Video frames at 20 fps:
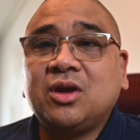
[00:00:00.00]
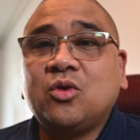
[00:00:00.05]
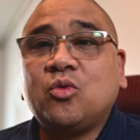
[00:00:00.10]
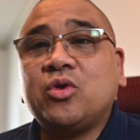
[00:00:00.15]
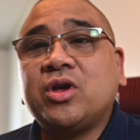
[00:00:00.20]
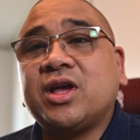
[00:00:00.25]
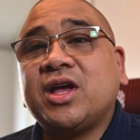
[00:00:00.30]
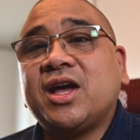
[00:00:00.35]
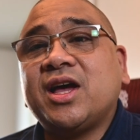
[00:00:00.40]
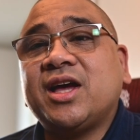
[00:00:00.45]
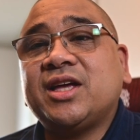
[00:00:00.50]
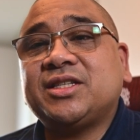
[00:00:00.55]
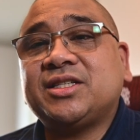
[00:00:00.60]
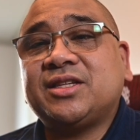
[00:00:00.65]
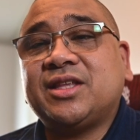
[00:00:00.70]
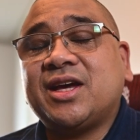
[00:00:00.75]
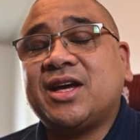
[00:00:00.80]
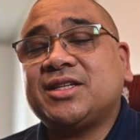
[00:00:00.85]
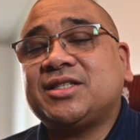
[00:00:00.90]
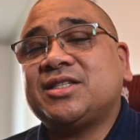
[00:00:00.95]
Well guys,
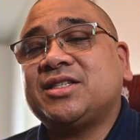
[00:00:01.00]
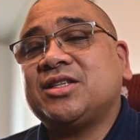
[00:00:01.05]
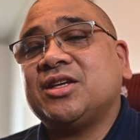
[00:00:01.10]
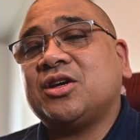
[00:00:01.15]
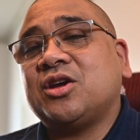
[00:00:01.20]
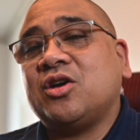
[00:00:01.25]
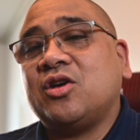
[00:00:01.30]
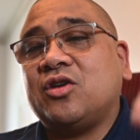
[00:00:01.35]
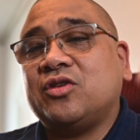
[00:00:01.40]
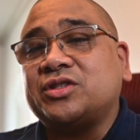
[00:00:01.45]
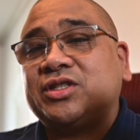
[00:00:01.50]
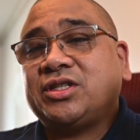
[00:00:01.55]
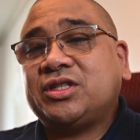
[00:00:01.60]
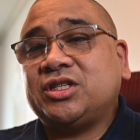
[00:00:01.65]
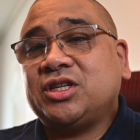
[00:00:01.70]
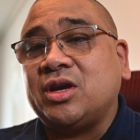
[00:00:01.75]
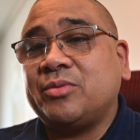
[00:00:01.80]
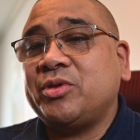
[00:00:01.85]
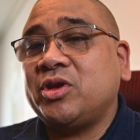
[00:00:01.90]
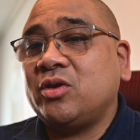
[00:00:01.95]
that's the Coast
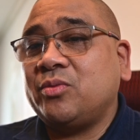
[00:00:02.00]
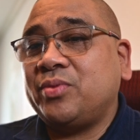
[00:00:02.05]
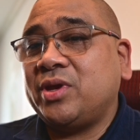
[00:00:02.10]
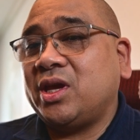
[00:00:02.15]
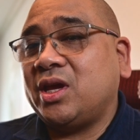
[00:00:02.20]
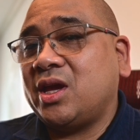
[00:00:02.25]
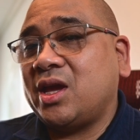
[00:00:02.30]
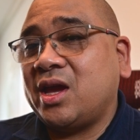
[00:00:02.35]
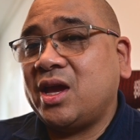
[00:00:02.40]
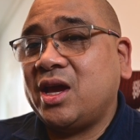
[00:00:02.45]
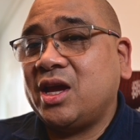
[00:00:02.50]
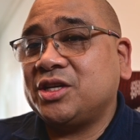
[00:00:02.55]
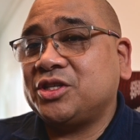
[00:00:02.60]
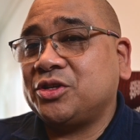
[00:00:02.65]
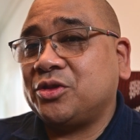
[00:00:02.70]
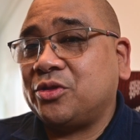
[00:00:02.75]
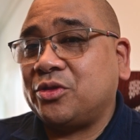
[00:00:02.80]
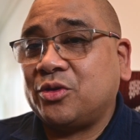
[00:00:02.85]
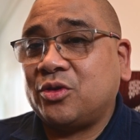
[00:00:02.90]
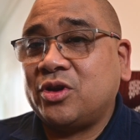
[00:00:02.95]

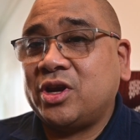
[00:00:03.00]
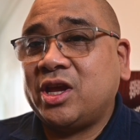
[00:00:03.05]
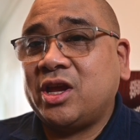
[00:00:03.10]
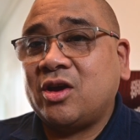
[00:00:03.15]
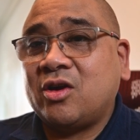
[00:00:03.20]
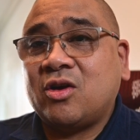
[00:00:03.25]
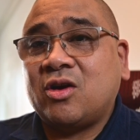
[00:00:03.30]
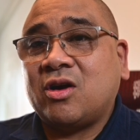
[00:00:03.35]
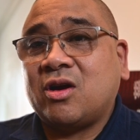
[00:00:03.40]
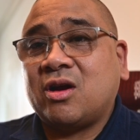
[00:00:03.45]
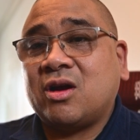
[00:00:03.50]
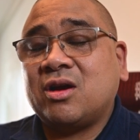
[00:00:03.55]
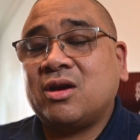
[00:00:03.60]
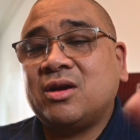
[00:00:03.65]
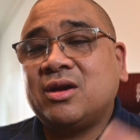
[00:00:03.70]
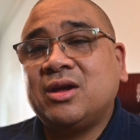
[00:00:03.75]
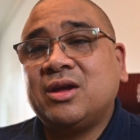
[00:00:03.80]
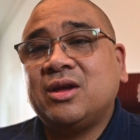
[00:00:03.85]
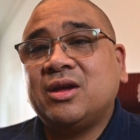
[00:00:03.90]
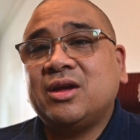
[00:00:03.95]
WPH30R.
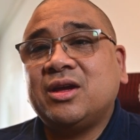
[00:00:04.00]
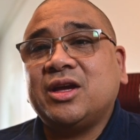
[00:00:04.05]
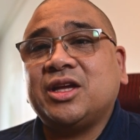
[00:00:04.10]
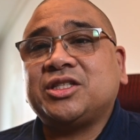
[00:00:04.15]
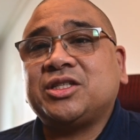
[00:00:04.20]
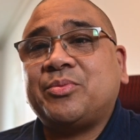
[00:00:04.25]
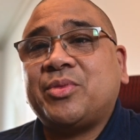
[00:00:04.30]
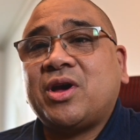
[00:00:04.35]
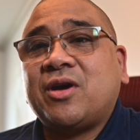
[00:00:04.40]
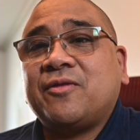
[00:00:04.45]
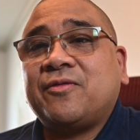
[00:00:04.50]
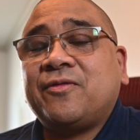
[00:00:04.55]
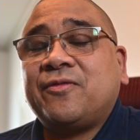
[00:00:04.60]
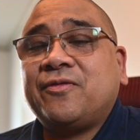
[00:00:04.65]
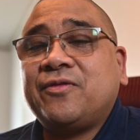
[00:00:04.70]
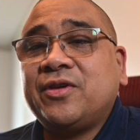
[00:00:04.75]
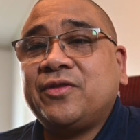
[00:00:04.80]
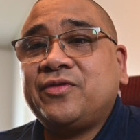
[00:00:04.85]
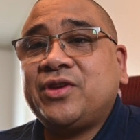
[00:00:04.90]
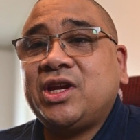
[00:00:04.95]
It's about
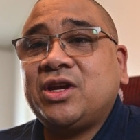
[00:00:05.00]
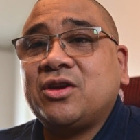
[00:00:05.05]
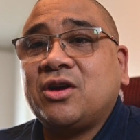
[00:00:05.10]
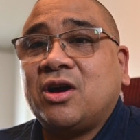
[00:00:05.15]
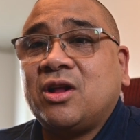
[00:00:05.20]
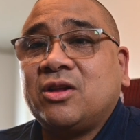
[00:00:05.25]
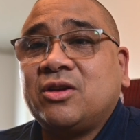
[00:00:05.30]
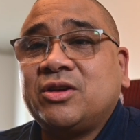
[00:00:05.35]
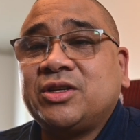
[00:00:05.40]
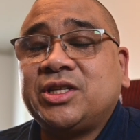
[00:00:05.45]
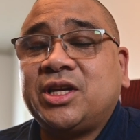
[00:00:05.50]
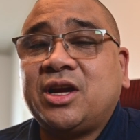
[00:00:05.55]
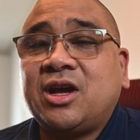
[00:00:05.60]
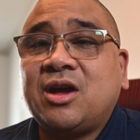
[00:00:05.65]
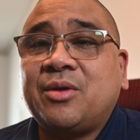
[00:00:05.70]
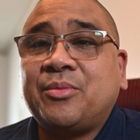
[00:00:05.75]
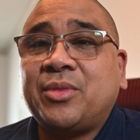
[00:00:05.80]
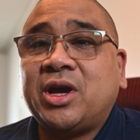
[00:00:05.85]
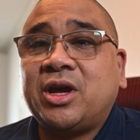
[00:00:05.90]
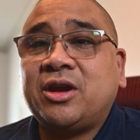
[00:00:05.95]
$50. I
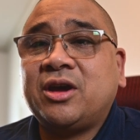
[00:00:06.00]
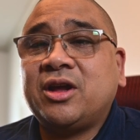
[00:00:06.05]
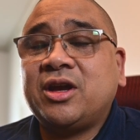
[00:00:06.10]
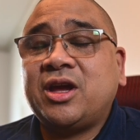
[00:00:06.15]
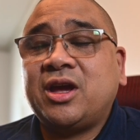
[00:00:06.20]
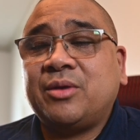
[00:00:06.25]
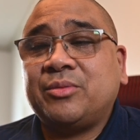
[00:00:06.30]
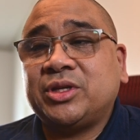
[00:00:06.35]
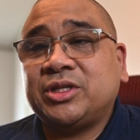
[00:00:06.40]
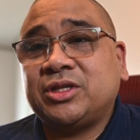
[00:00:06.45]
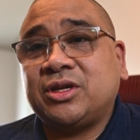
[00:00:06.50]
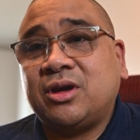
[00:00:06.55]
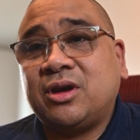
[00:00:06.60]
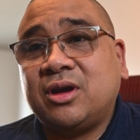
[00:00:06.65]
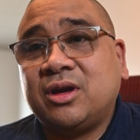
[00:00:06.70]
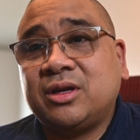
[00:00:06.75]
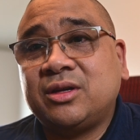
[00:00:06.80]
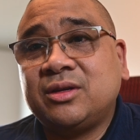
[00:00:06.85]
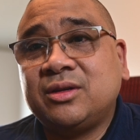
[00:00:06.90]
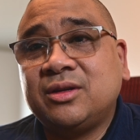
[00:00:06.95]
got mine on
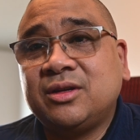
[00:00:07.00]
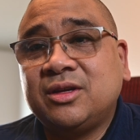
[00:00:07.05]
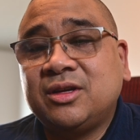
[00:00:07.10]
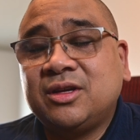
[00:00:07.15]
Amazon.